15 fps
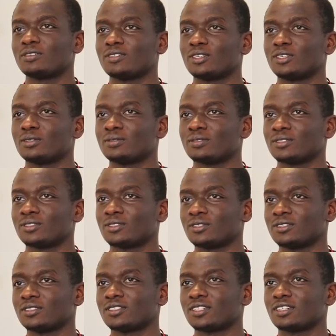of the Homes for
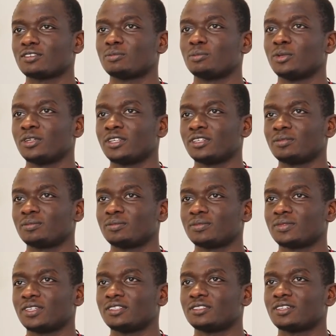Students staff, Molly,
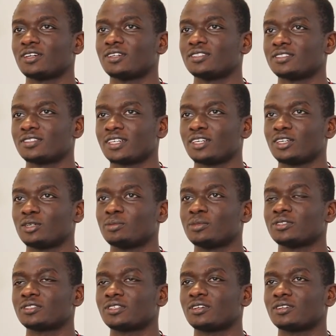he's on site
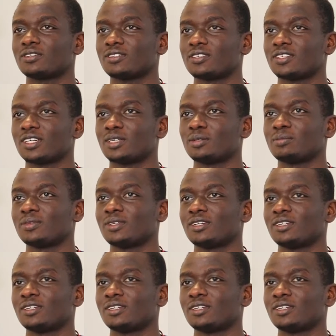almost all the time.